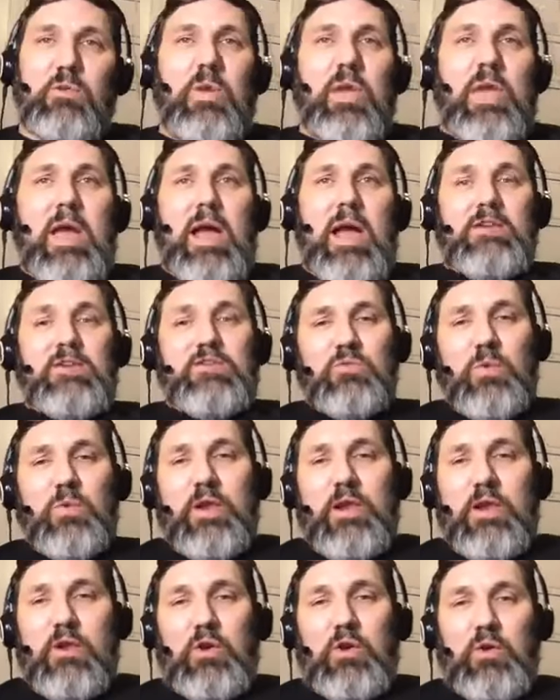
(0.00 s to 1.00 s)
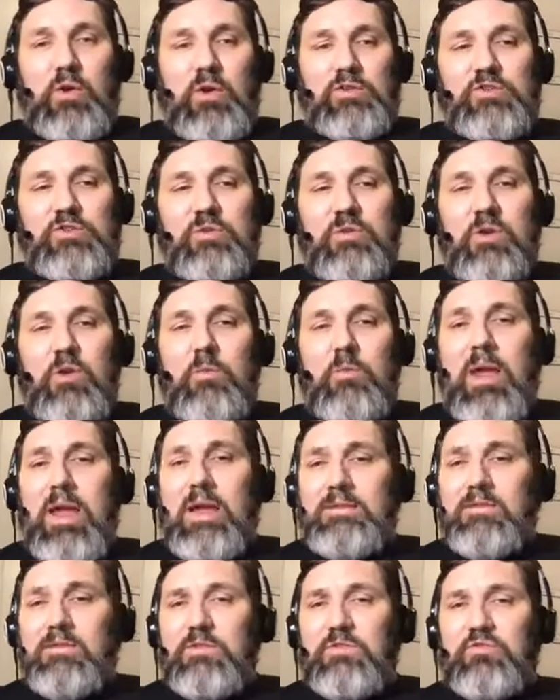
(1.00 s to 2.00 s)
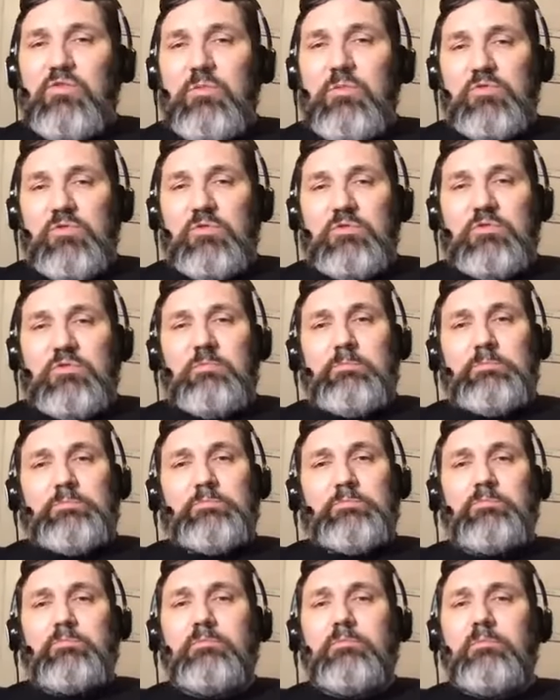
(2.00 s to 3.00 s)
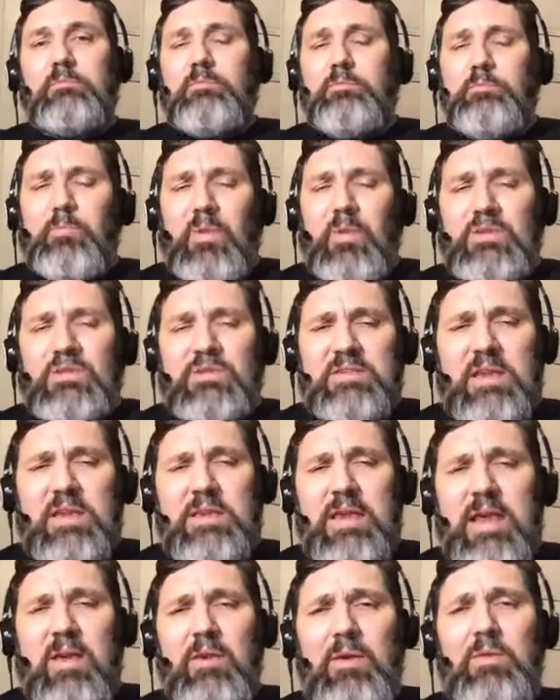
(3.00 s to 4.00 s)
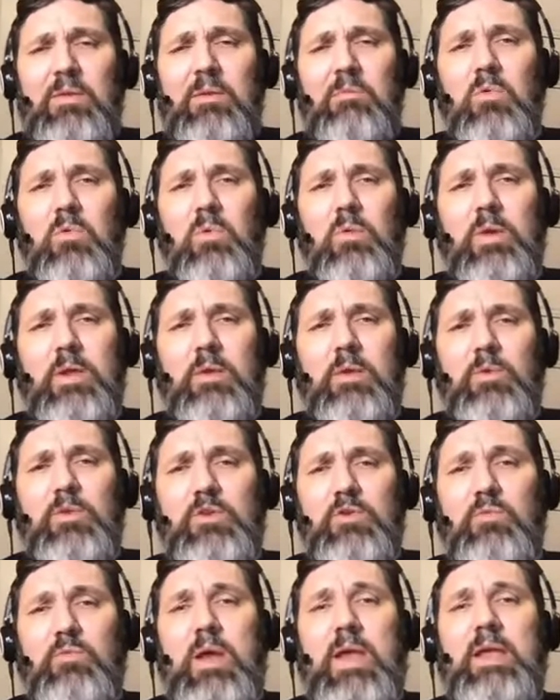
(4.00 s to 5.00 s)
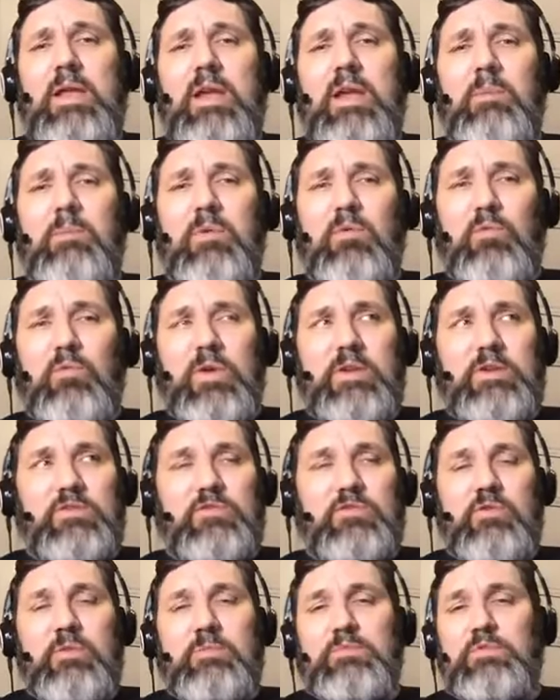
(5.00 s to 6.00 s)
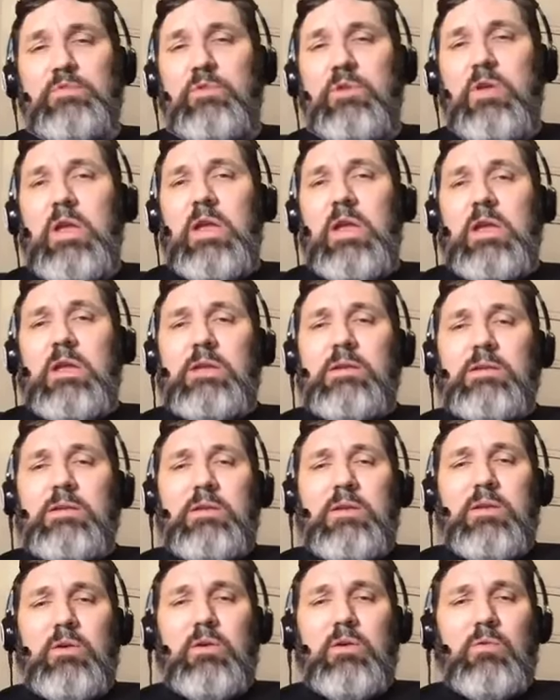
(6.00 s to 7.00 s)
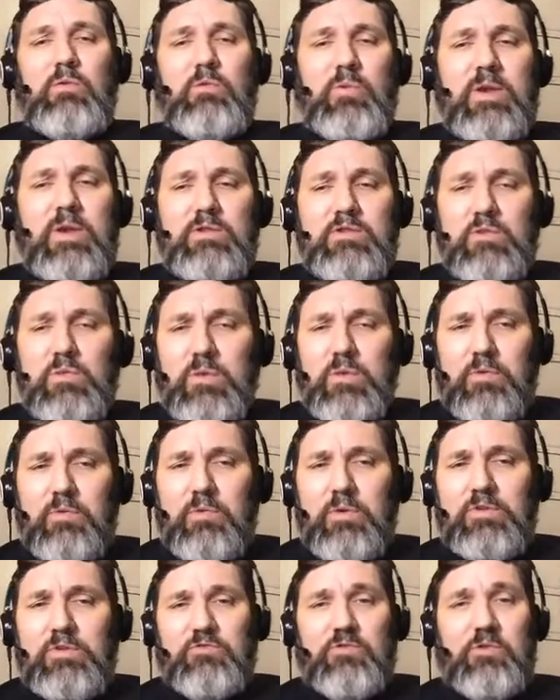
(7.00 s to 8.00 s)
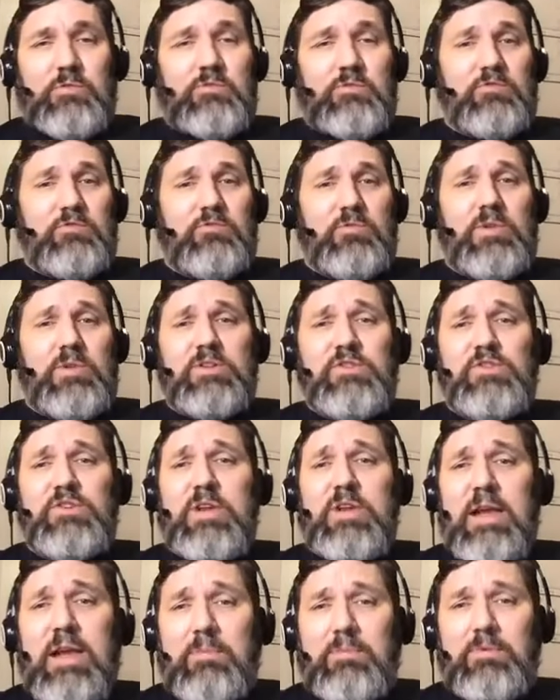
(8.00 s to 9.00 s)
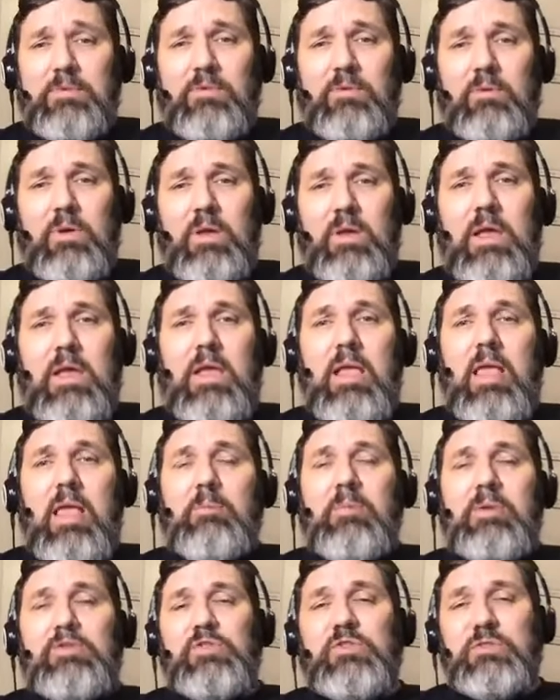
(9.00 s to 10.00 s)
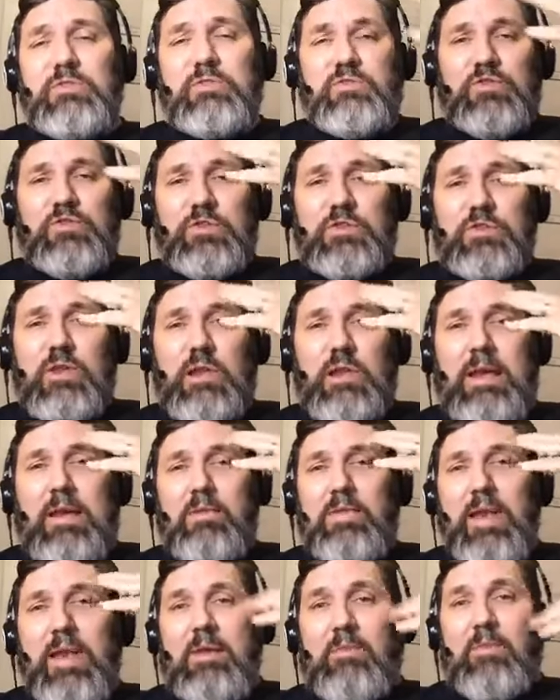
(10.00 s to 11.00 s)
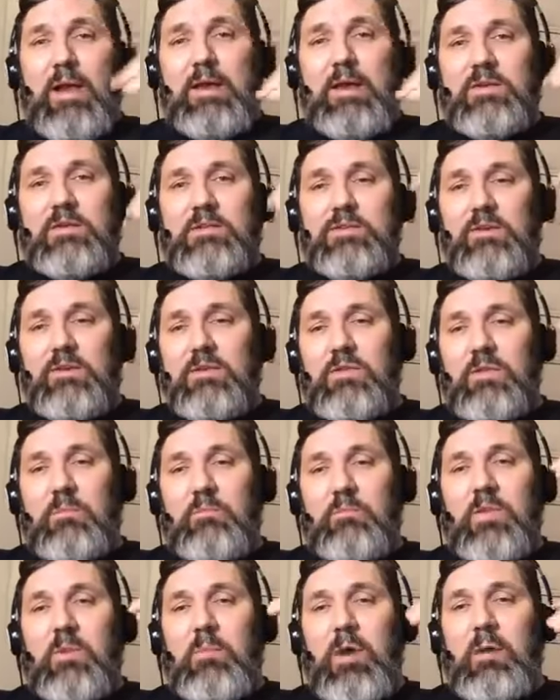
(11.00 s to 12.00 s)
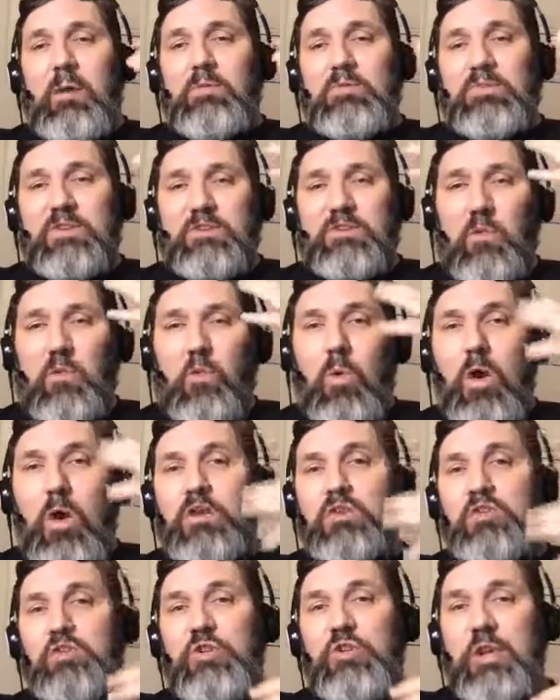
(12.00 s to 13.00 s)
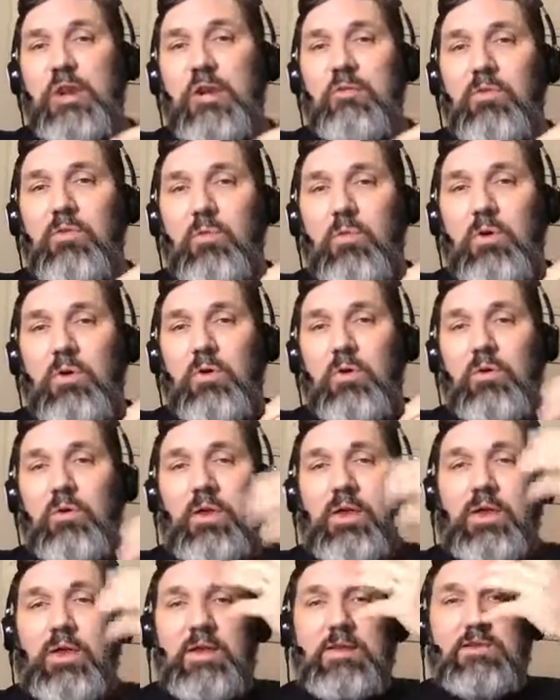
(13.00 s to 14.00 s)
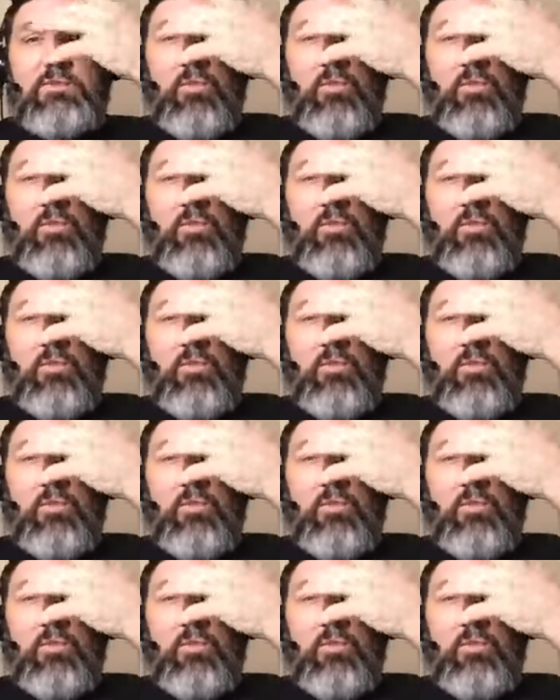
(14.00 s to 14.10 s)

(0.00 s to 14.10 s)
so I just want to encourage you to go back to the scriptures sit down in the morning when you wake up and read a scripture you know read two or three scriptures read a chapter but just just allow that right because the, the, the bible says the washing of the word and